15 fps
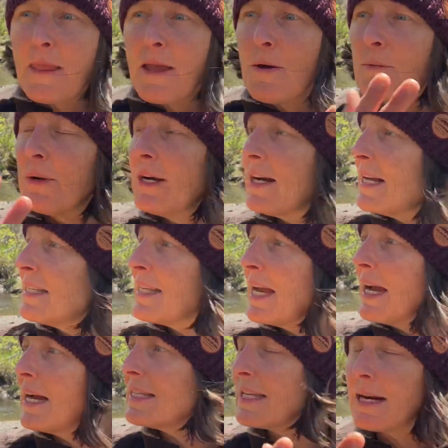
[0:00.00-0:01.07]
What did I
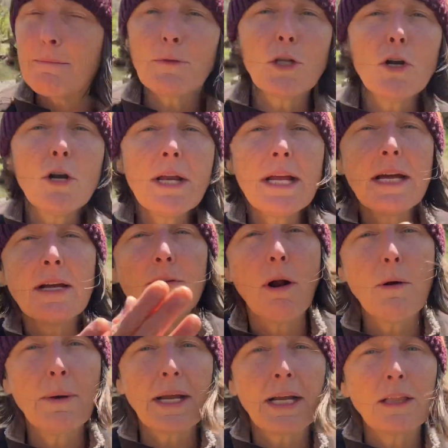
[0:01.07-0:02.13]
say? I said, I'm learning and
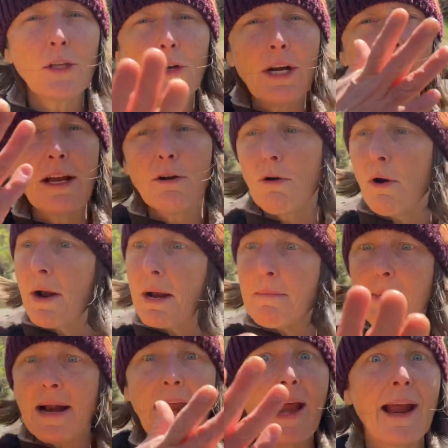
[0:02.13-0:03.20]
growing. And
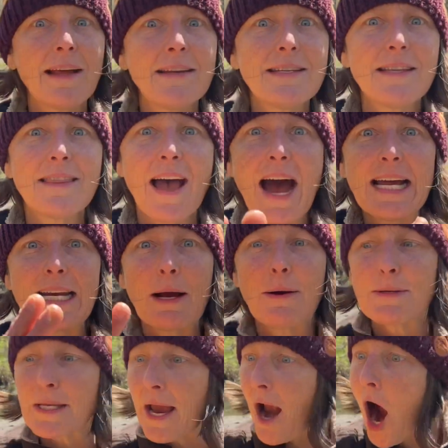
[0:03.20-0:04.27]
my hand did that. And I
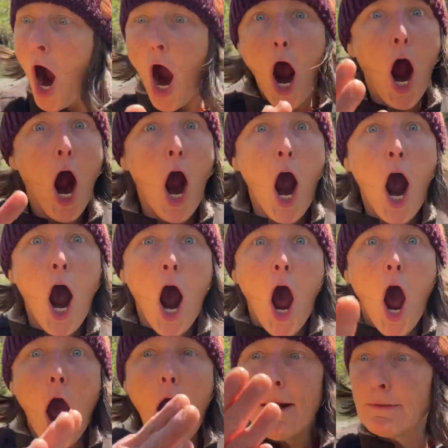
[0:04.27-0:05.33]
was like, oh,
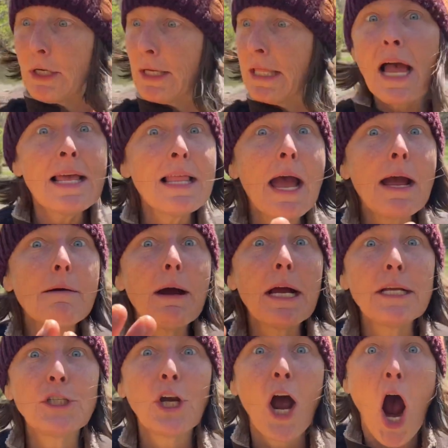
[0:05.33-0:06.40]
I'm learning light
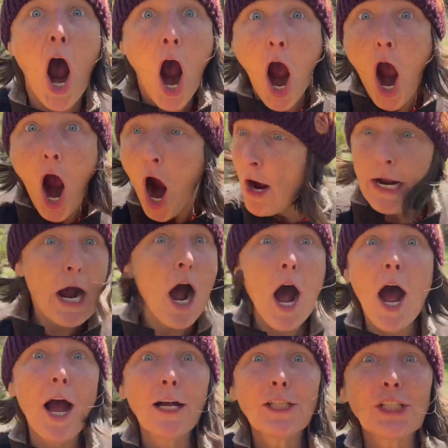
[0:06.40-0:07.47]
language. Oh my
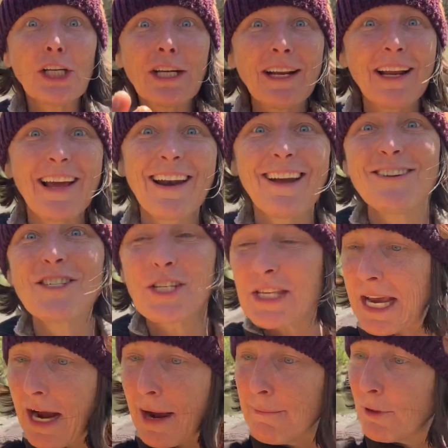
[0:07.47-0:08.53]
gosh. And I was just
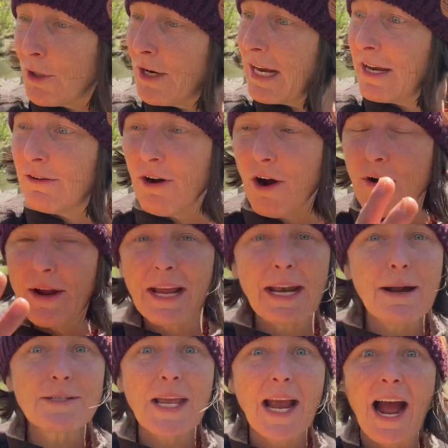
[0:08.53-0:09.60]
like, I'm learning and growing. And
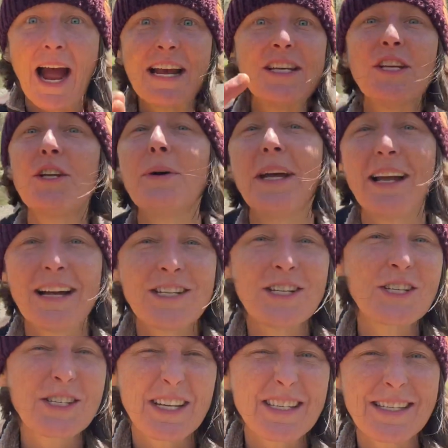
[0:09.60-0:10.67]
I was like, I knew it. I
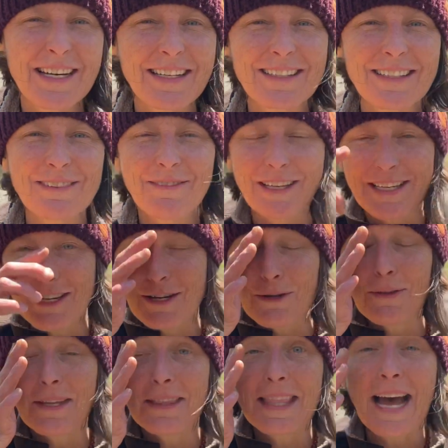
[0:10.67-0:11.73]
just instinctively knew
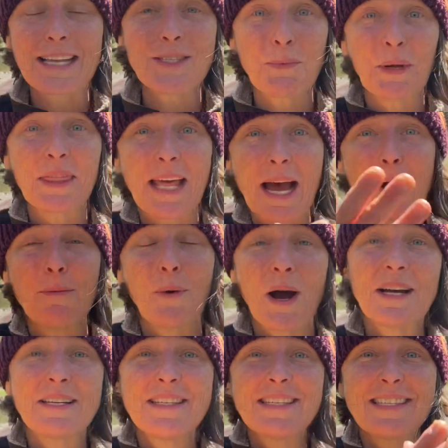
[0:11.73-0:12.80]
that that's what that
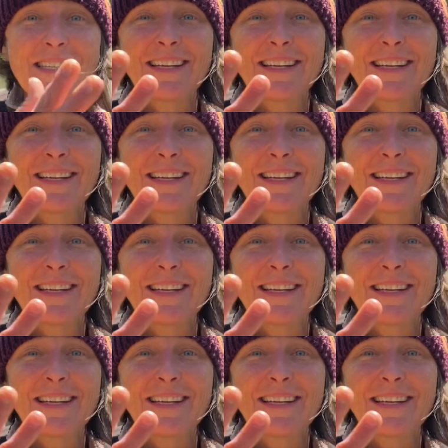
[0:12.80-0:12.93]
was.